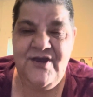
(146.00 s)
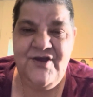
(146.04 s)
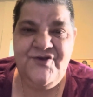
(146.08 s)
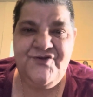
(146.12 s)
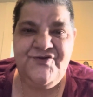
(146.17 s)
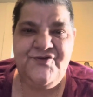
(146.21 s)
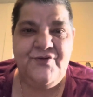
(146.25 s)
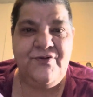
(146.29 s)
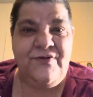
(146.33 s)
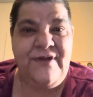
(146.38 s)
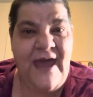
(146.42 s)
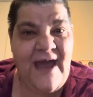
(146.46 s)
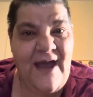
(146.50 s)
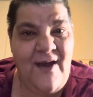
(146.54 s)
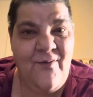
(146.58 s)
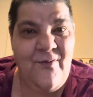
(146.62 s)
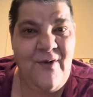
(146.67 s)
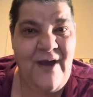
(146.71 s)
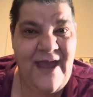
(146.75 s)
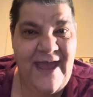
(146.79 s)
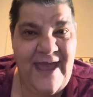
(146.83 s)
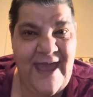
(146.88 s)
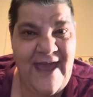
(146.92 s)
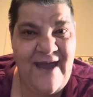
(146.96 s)
So now
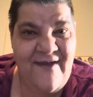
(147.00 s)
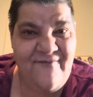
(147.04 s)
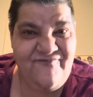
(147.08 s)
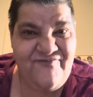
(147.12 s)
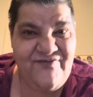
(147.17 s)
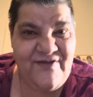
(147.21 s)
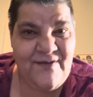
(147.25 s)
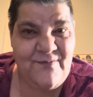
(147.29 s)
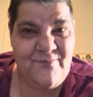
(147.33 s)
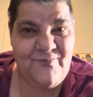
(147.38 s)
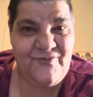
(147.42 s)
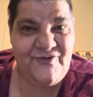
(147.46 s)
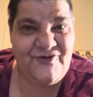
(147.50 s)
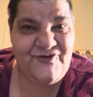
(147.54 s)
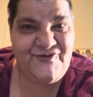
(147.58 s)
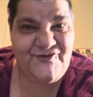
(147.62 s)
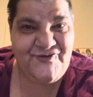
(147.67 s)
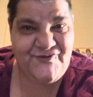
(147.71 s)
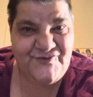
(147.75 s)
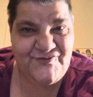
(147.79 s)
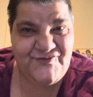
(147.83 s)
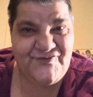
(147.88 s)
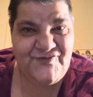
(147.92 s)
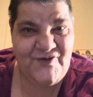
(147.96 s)
I have them, which
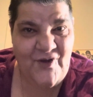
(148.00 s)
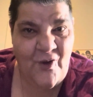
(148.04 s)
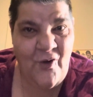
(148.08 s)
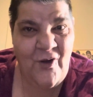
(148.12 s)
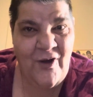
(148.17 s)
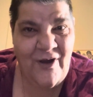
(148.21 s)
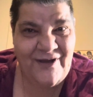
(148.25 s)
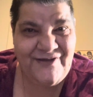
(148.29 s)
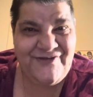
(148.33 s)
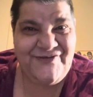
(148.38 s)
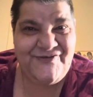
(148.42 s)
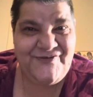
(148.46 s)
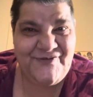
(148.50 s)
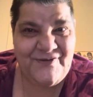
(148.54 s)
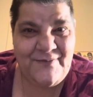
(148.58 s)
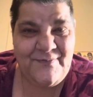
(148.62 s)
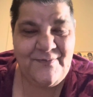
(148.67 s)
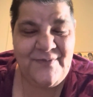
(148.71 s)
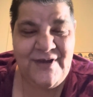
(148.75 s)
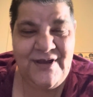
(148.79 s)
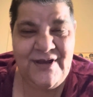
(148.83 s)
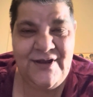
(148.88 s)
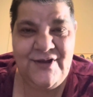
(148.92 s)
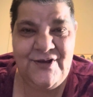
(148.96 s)
is awesome.